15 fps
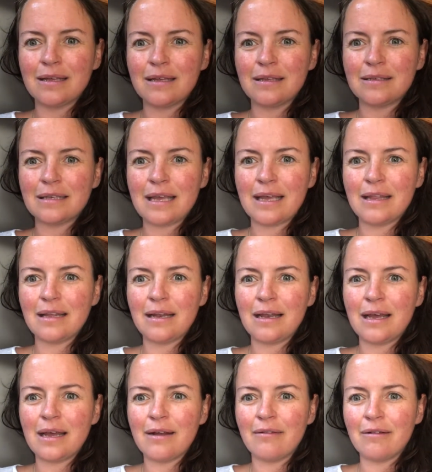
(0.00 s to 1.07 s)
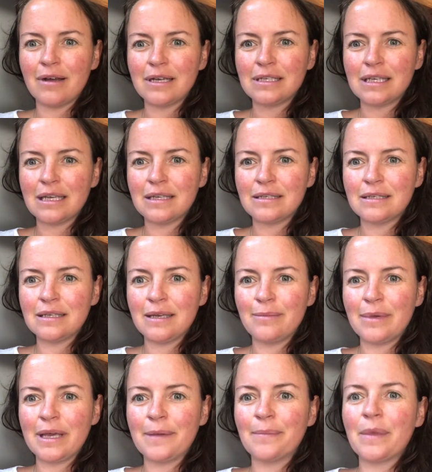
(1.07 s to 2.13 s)
It's getting the light right so you can see
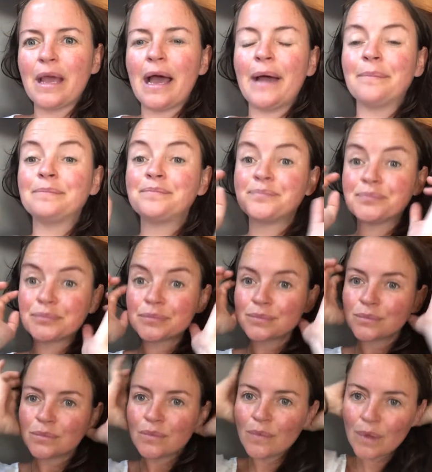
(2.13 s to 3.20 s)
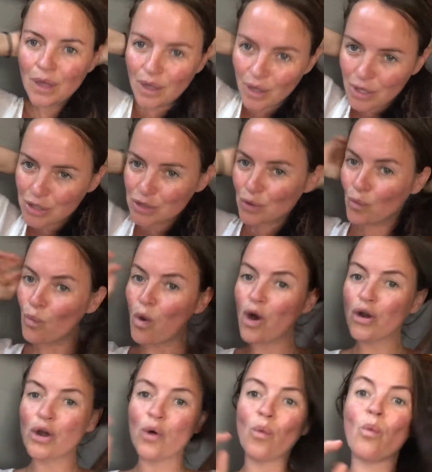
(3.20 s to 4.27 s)
me. Yeah. So
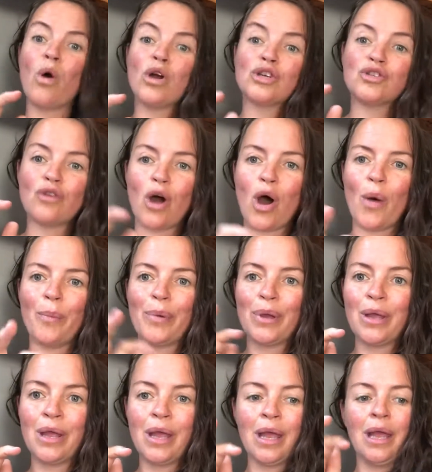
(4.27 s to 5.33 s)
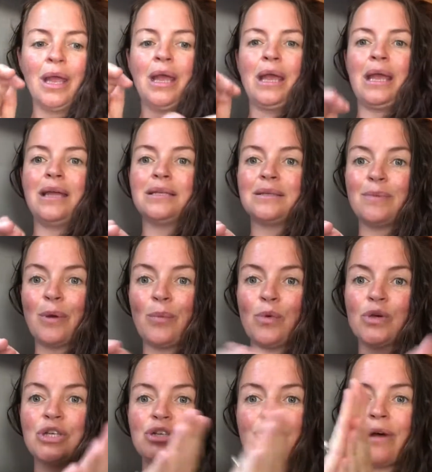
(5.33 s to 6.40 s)
one drop into my
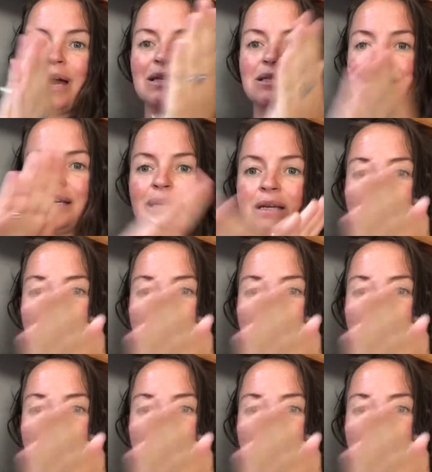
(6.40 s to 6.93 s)
moisturizer,